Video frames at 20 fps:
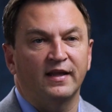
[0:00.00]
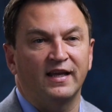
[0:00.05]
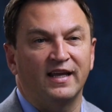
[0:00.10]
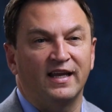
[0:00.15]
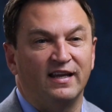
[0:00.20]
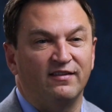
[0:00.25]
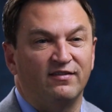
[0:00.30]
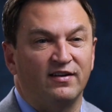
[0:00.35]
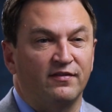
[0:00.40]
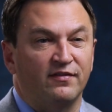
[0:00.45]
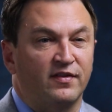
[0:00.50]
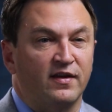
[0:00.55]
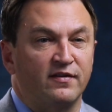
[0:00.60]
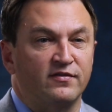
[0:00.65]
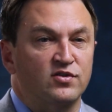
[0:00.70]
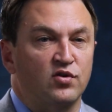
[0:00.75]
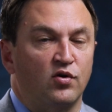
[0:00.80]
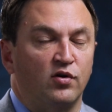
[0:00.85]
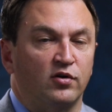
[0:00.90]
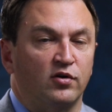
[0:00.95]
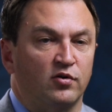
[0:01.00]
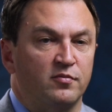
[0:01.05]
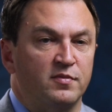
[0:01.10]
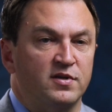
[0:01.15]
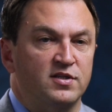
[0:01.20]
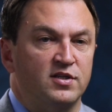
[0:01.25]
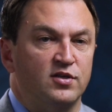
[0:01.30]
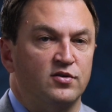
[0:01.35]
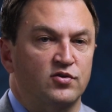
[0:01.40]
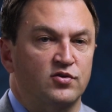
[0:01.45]
even if they've stolen or
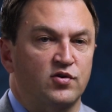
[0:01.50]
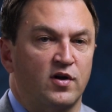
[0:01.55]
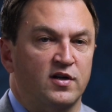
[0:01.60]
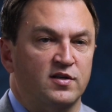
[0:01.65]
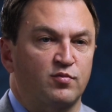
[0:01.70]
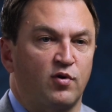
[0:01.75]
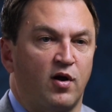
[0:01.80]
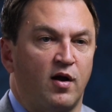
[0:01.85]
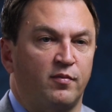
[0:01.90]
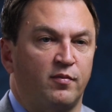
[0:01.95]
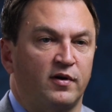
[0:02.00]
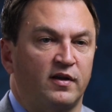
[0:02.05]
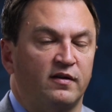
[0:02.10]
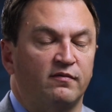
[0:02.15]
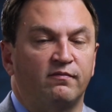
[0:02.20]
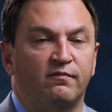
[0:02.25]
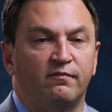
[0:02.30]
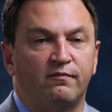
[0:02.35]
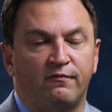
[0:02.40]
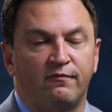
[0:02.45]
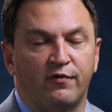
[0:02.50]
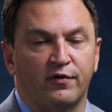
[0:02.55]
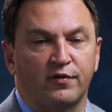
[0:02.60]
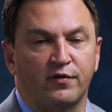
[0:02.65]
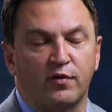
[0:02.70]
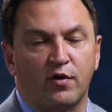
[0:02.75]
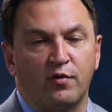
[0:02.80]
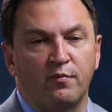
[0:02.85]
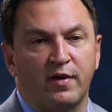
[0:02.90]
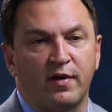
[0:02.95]
misused trust property for
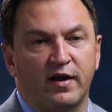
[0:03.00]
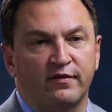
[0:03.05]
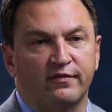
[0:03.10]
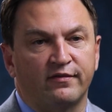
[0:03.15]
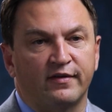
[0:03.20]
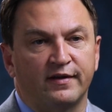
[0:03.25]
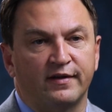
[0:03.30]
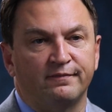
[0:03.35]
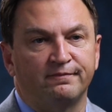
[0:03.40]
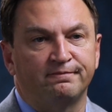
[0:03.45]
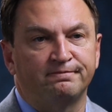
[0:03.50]
their own benefit.